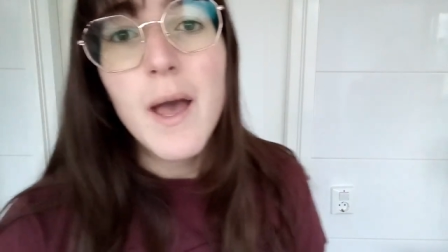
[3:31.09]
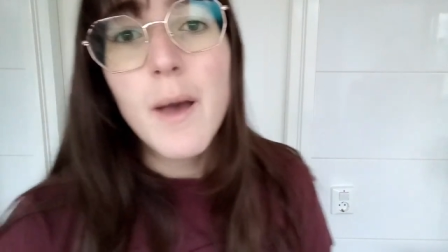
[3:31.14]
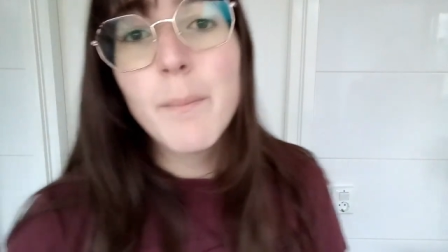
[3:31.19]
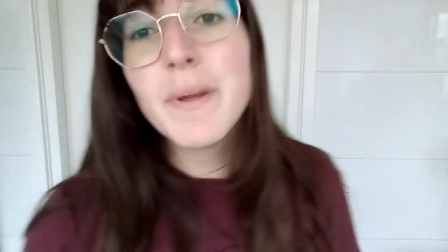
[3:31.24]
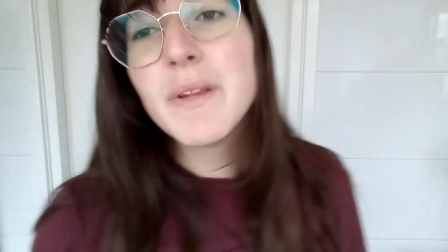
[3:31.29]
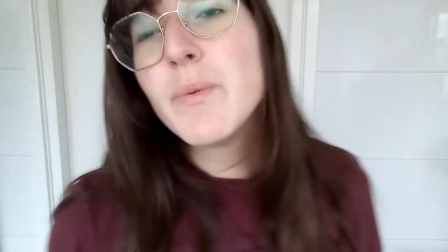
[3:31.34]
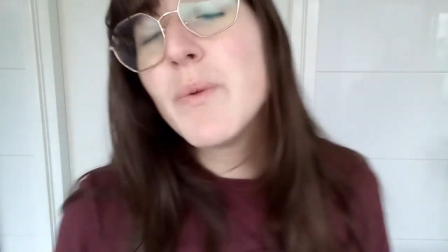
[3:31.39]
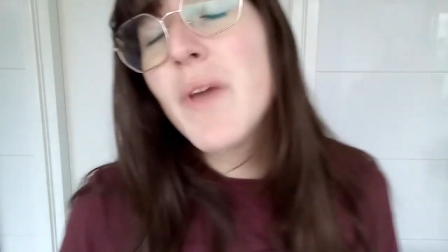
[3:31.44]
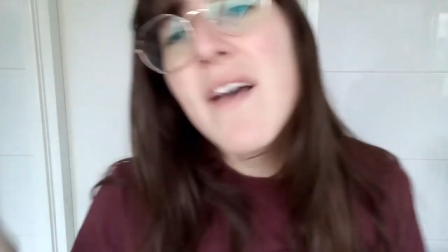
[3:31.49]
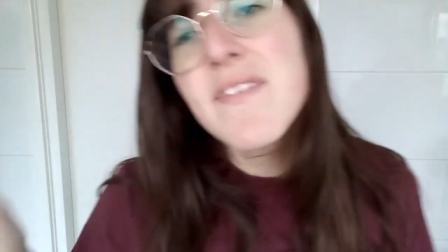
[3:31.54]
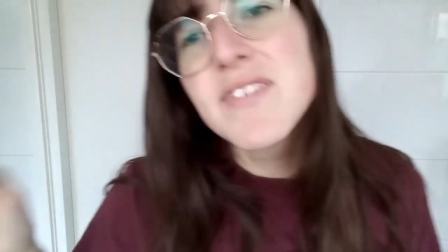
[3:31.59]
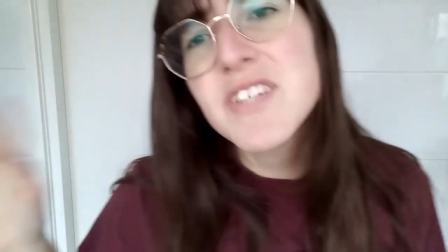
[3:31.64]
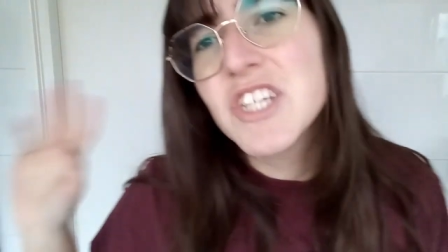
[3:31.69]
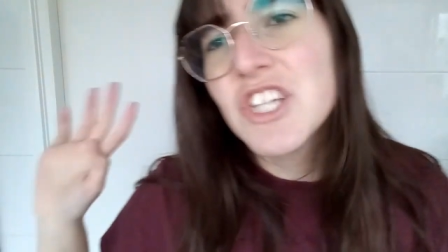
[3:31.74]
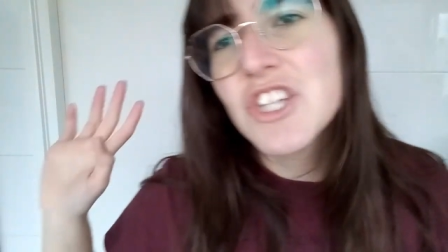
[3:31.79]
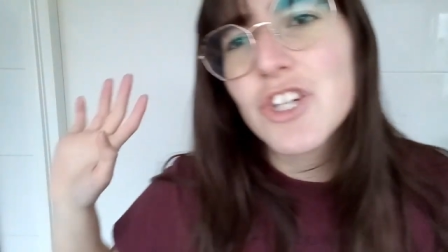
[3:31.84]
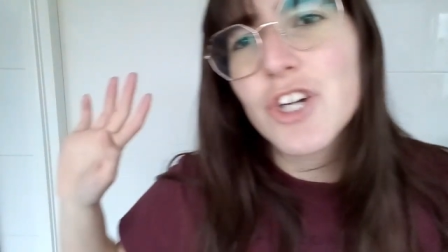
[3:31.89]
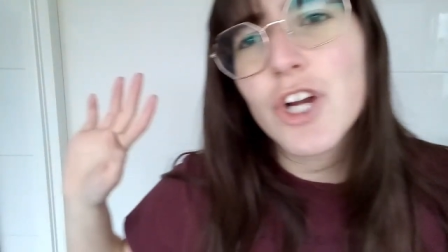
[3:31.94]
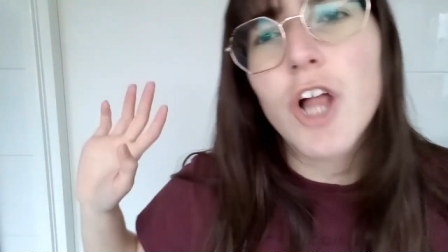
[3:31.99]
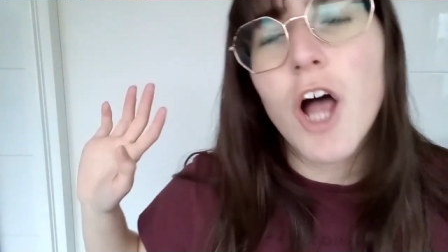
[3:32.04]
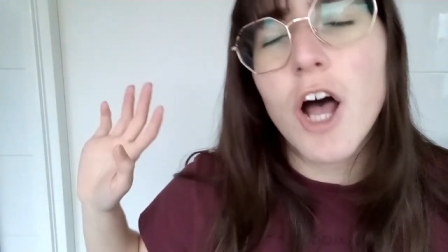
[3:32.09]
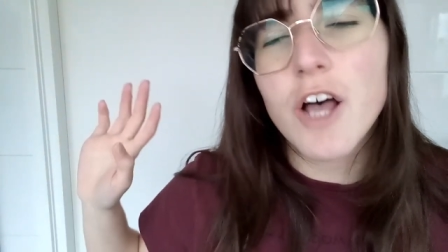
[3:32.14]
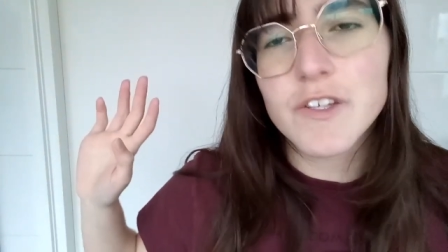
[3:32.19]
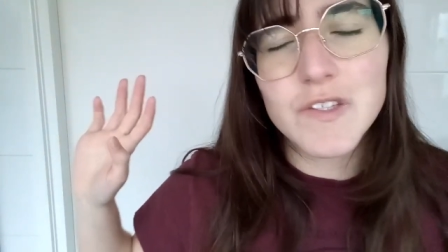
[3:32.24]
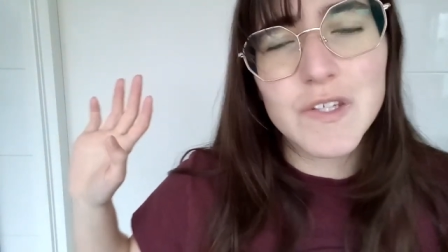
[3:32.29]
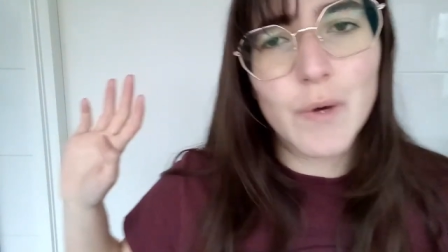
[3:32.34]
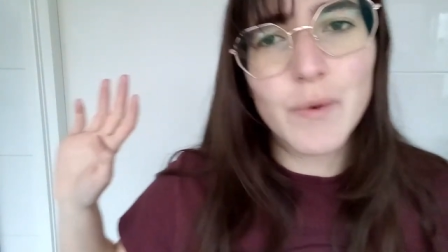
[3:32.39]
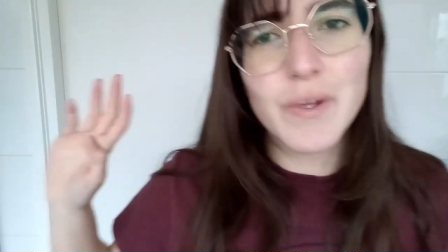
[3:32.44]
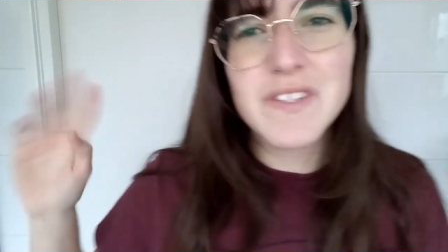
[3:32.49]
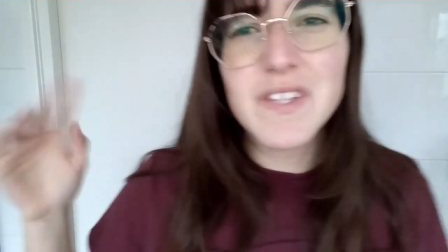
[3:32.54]
But we have Sinterklaas,
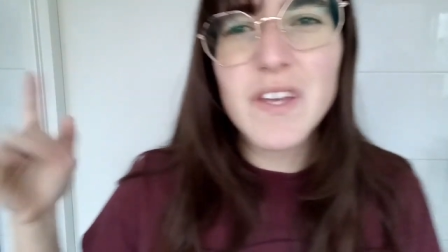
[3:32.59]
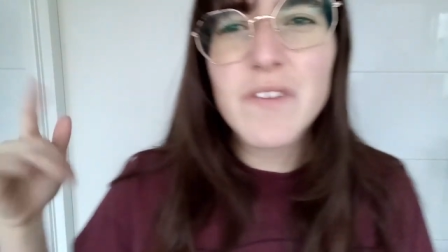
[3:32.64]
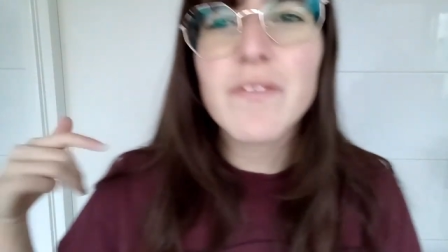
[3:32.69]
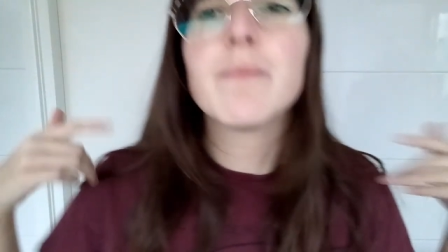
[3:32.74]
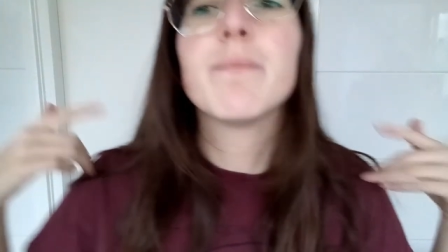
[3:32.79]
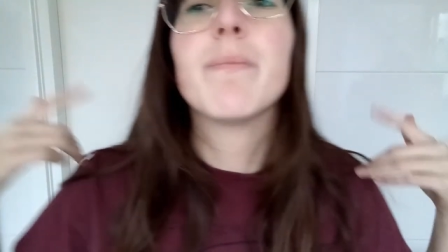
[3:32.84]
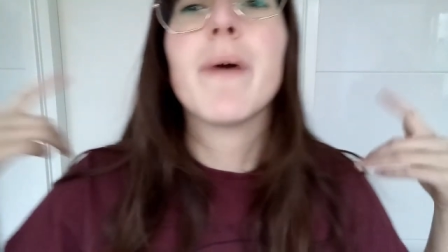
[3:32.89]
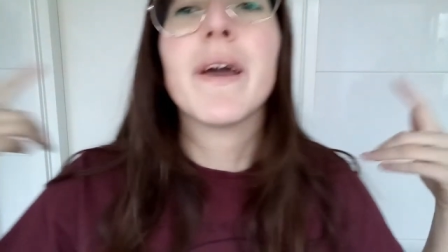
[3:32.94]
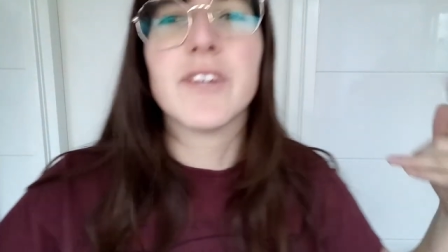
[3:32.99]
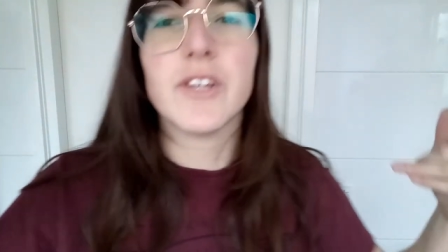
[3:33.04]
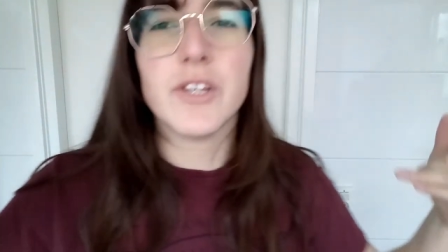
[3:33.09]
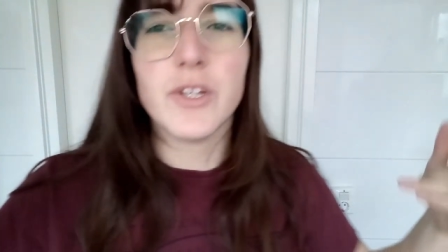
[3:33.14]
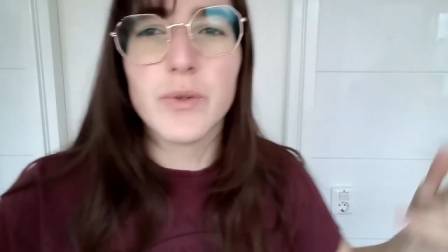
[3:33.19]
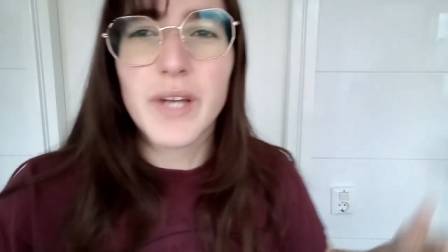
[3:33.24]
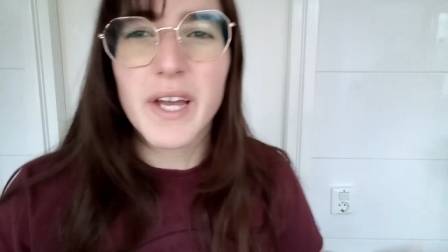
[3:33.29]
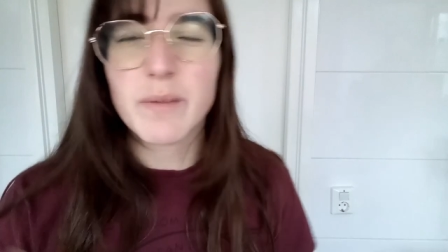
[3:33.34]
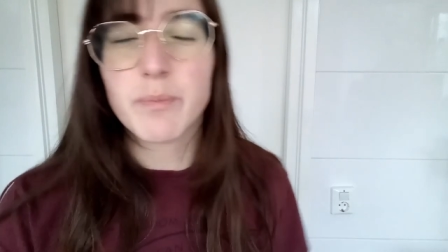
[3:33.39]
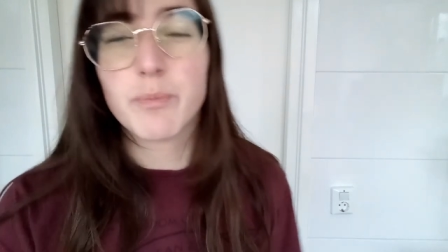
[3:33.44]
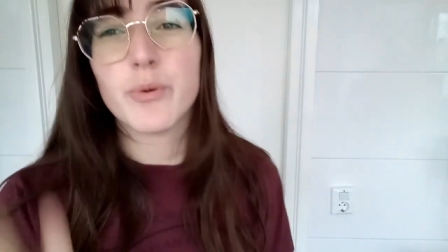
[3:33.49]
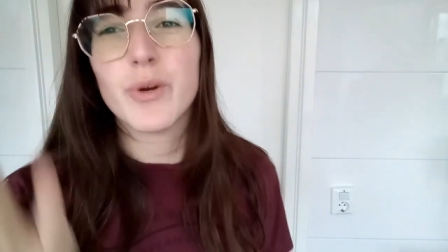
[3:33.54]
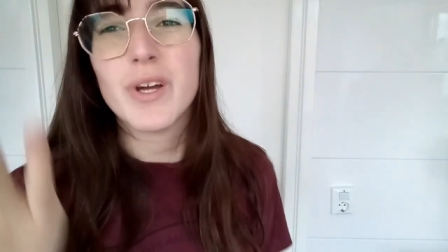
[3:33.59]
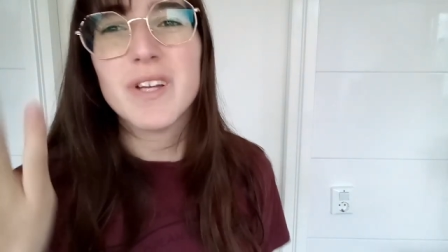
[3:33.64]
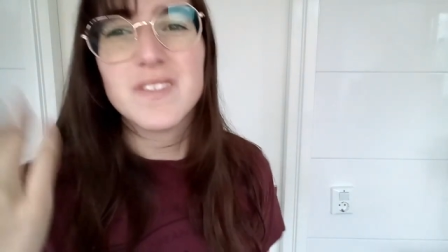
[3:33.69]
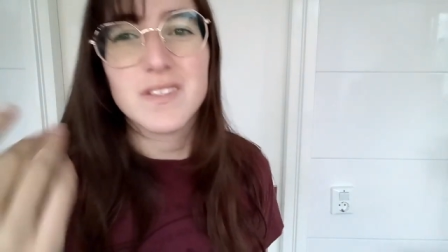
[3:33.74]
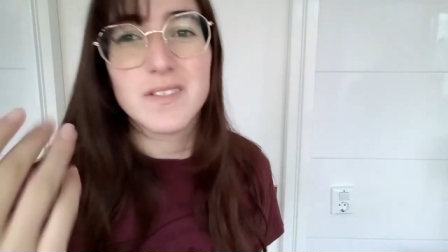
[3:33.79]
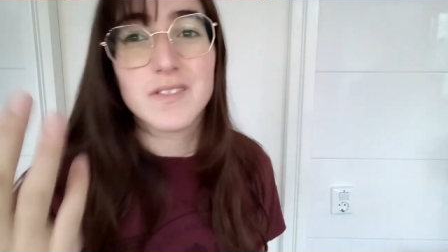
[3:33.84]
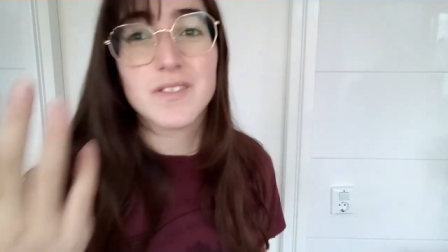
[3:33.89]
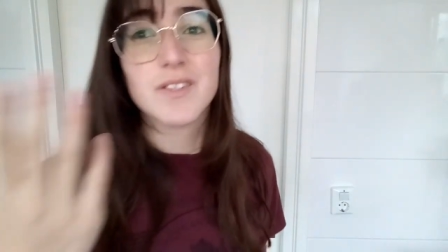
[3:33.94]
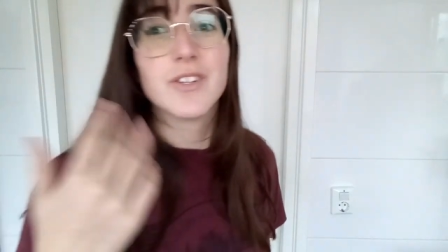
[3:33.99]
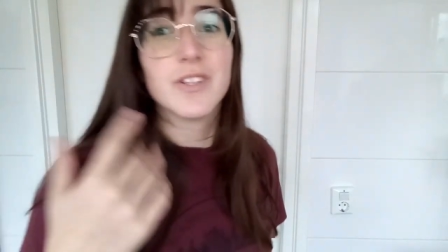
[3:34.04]
so it's even better. You get
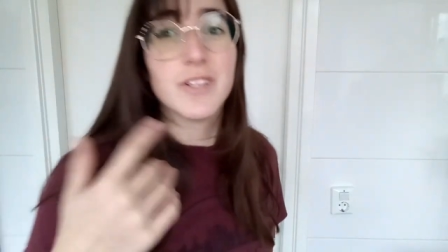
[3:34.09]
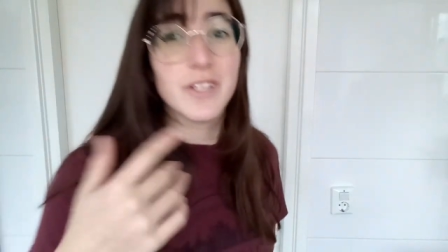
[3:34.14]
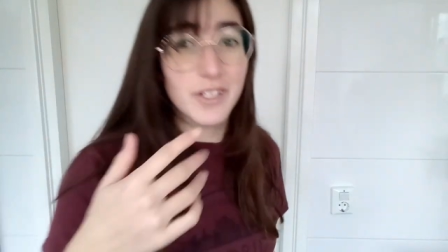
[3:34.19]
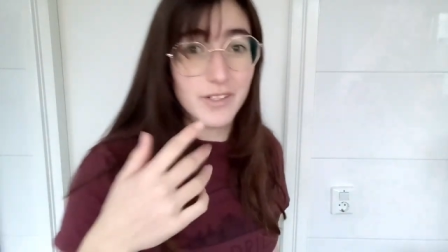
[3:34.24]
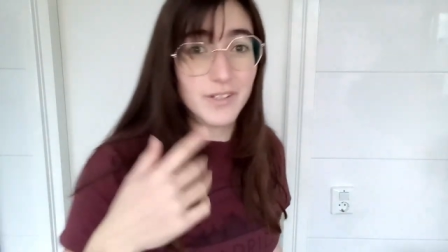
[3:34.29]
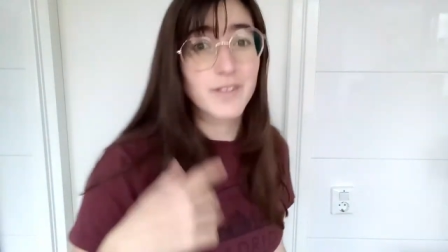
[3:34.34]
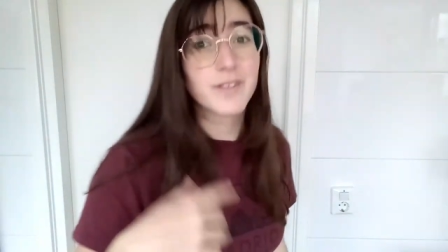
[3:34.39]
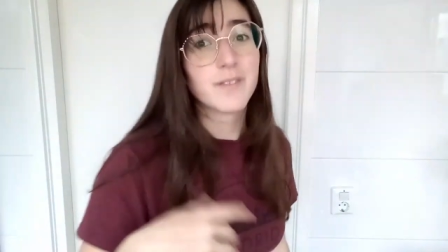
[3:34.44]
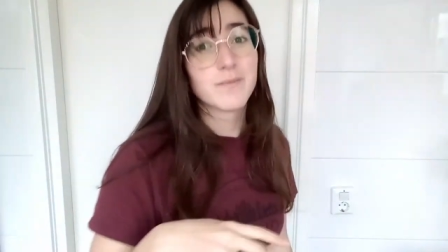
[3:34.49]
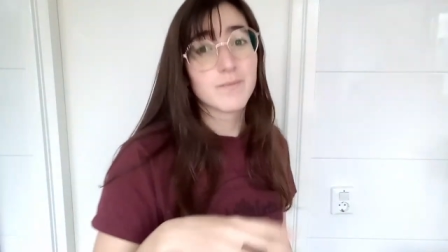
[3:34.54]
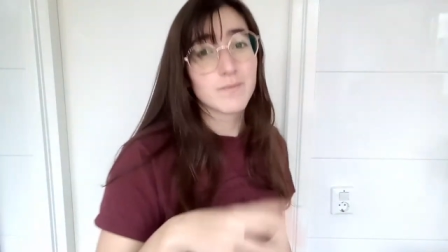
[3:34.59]
presents earlier.